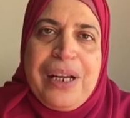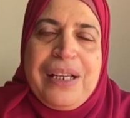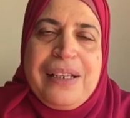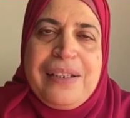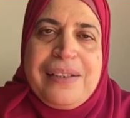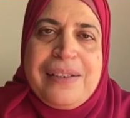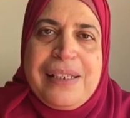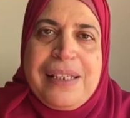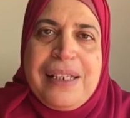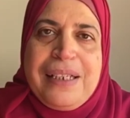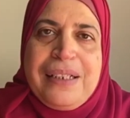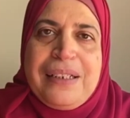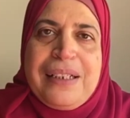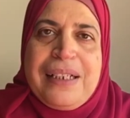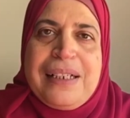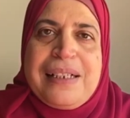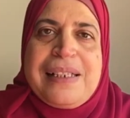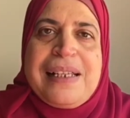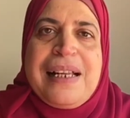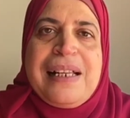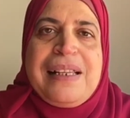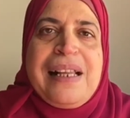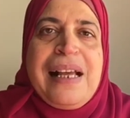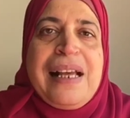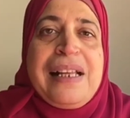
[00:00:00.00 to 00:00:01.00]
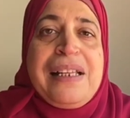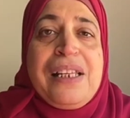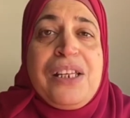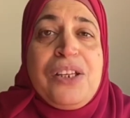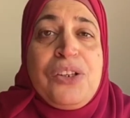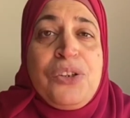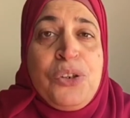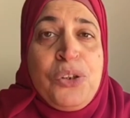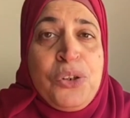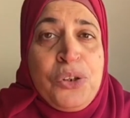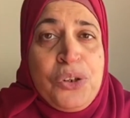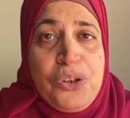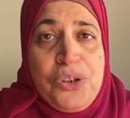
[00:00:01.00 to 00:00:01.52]
anything like that, and you
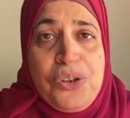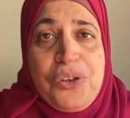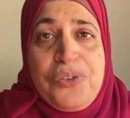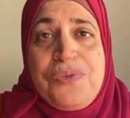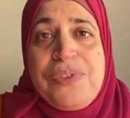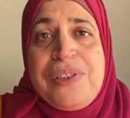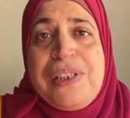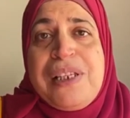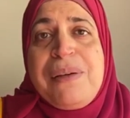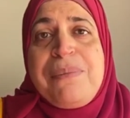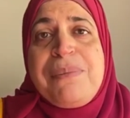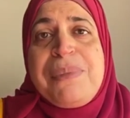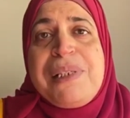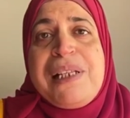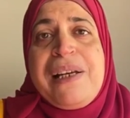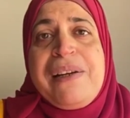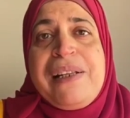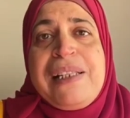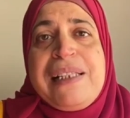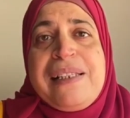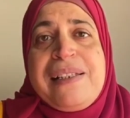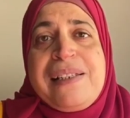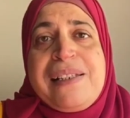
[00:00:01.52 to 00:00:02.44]
know of them that